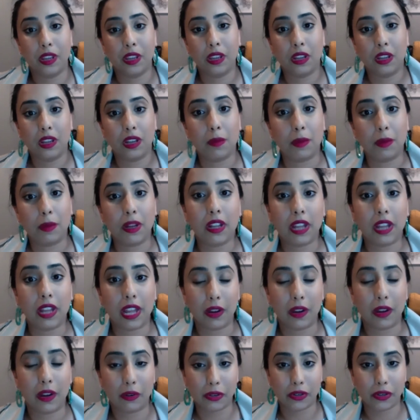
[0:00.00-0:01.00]

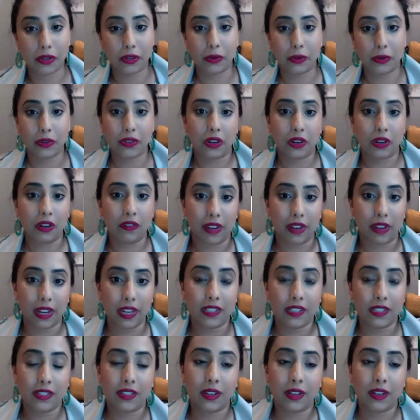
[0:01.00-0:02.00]
communicate or to do a survey.
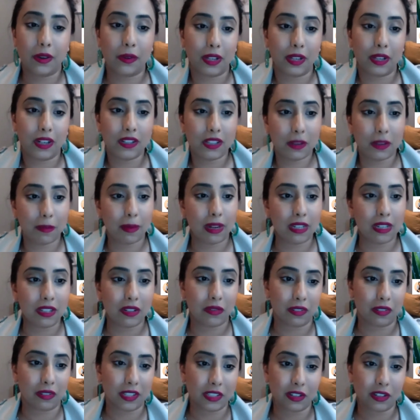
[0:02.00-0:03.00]
So there's a bunch
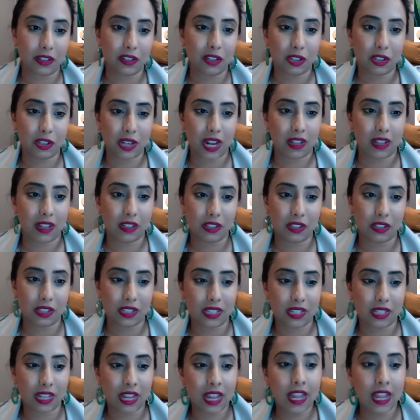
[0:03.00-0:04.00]
of research
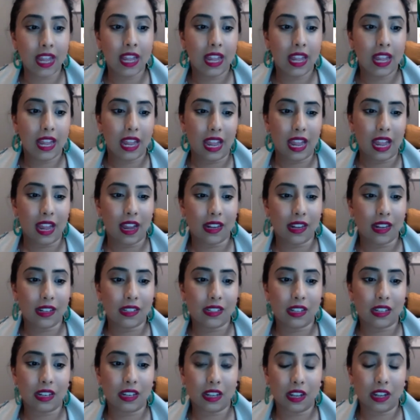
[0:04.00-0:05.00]
challenges, and
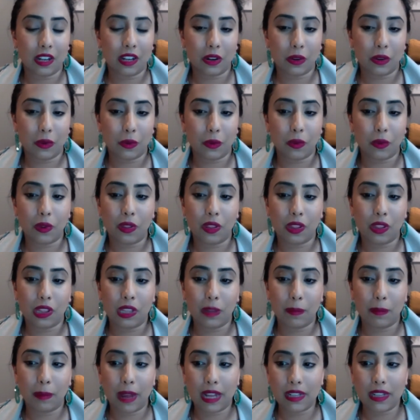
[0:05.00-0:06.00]
you know,
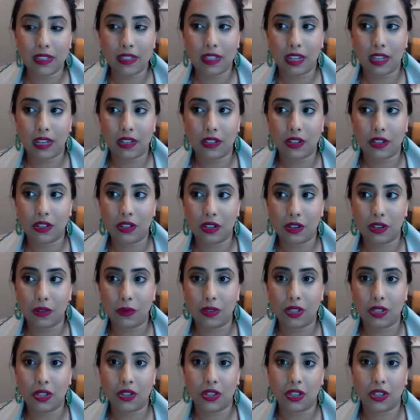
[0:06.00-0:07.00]
the best thing to do
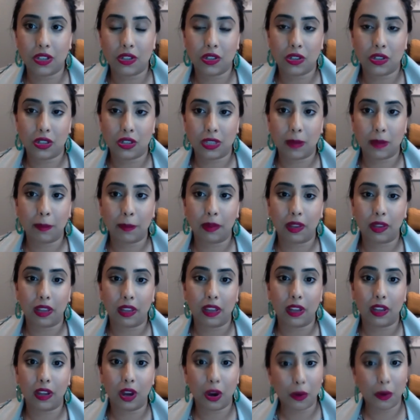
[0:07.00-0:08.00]
is just to
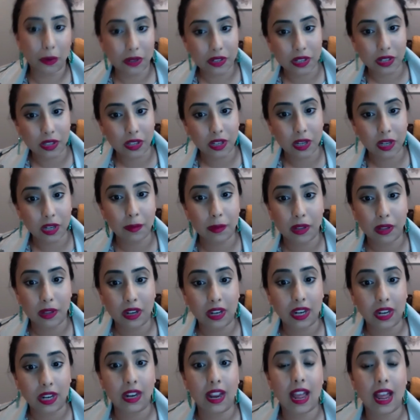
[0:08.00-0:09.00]
simply go into the
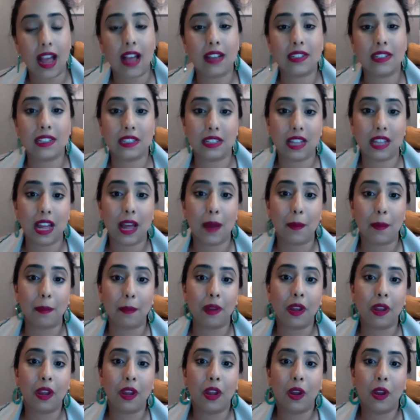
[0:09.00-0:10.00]
community and ask them,
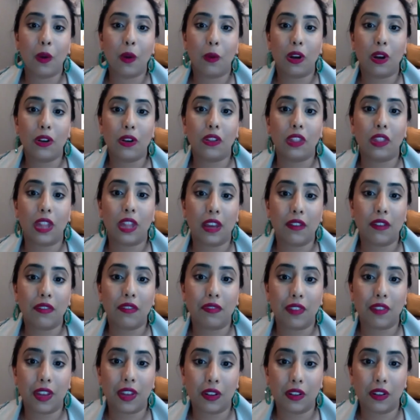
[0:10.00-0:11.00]
where do they
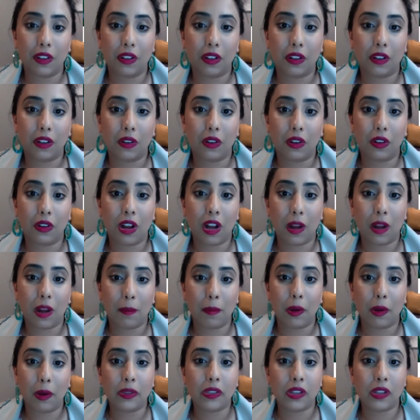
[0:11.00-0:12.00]
feel um,
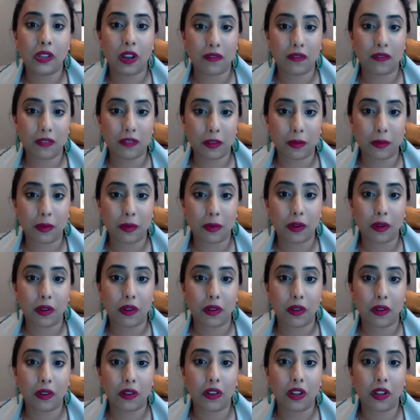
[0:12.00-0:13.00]
most
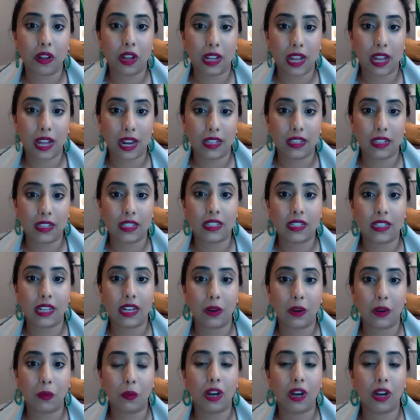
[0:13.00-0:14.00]
comfortable getting this data?
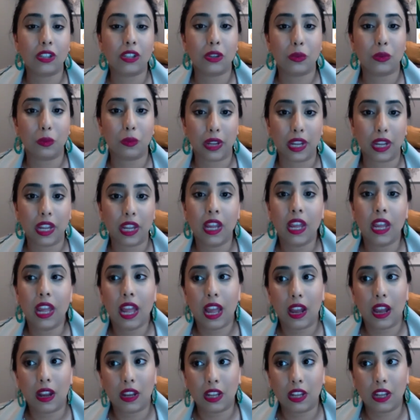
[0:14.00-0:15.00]
Where should we,
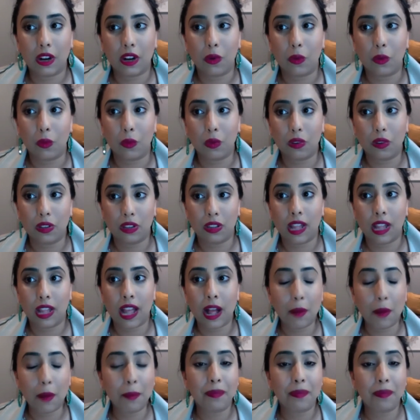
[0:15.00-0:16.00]
you know,
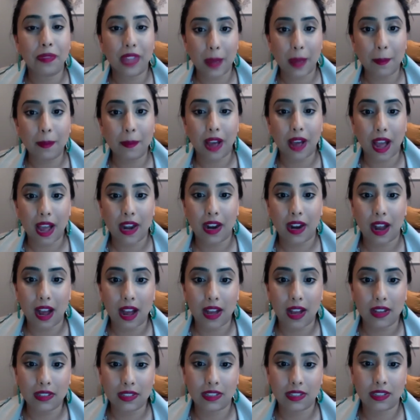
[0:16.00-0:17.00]
help them guide
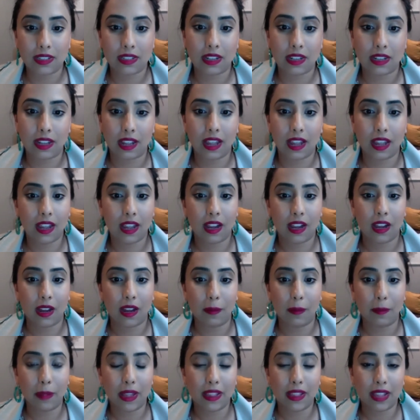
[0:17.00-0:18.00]
us? Um,
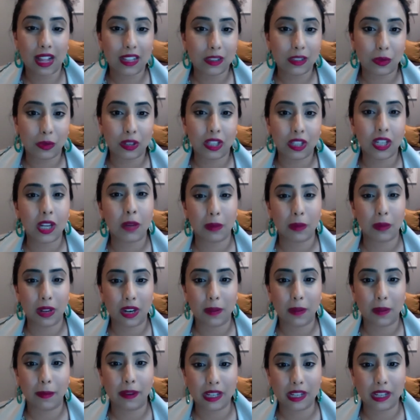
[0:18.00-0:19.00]
and that's where the
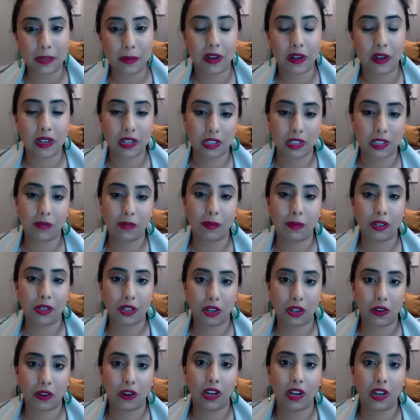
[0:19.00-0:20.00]
community-based
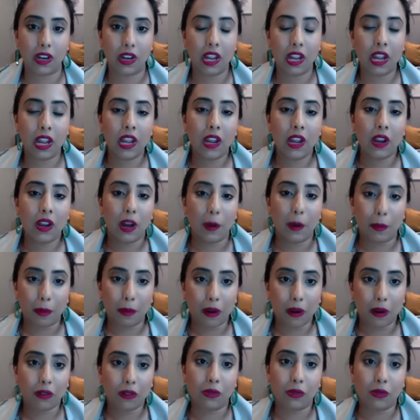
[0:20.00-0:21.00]
participatory
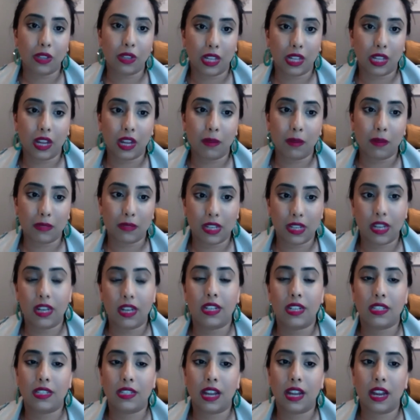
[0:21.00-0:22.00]
approach really comes in,
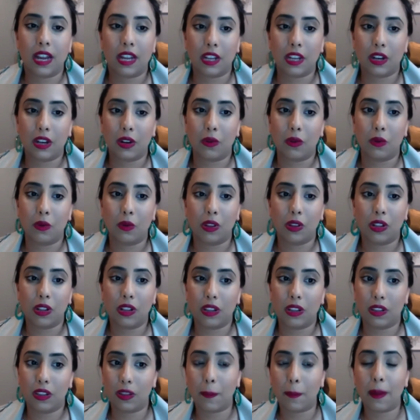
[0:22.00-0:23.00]
is that, you know,
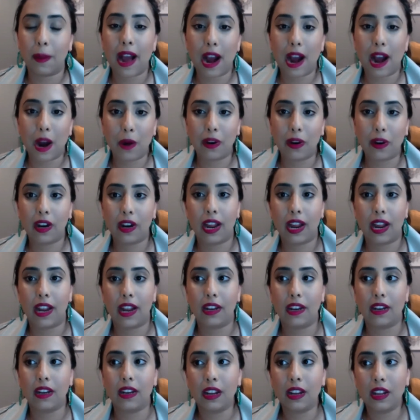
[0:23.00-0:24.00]
the power
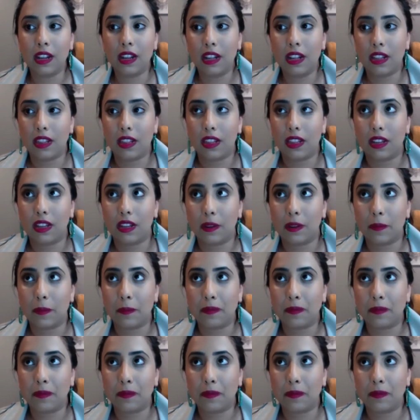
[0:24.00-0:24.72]
and the